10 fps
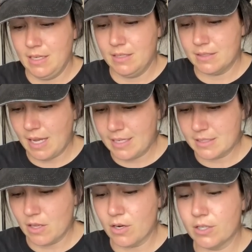Size
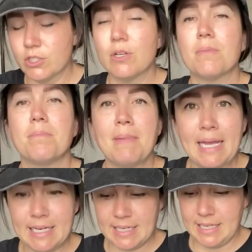large,
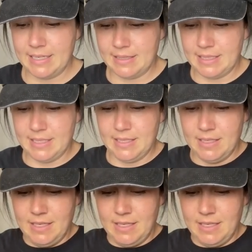made in Italy,